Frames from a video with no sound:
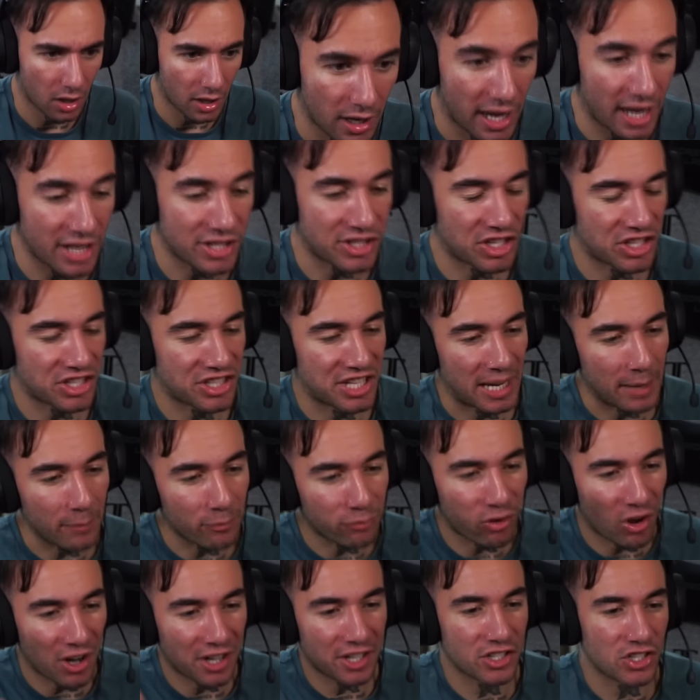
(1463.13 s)
It's the same
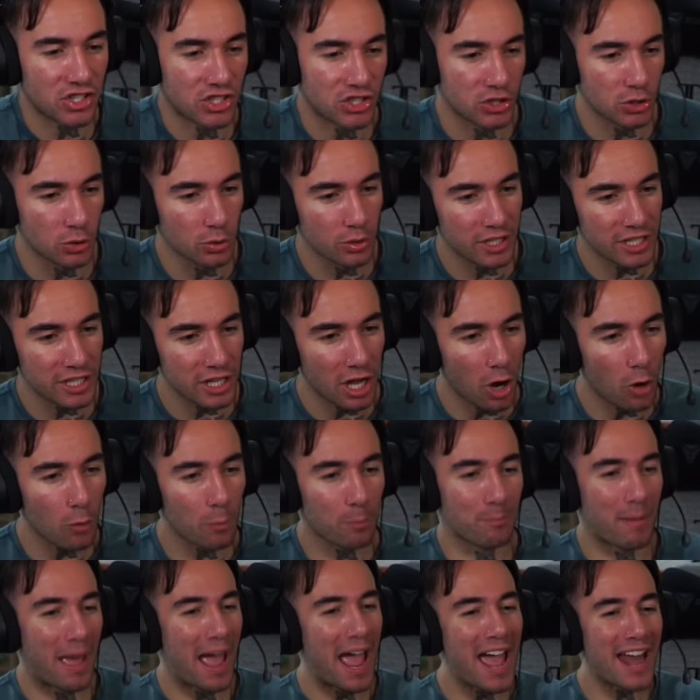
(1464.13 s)
fucking studio.
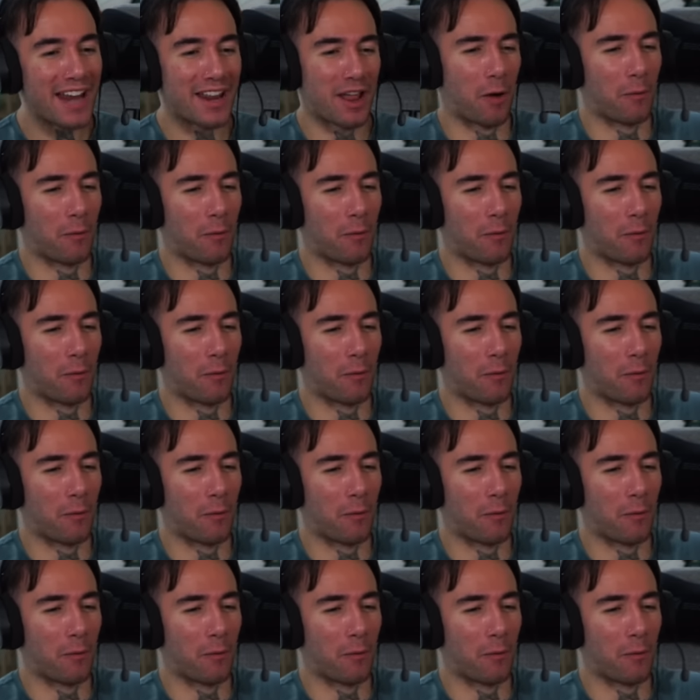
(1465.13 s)
Man,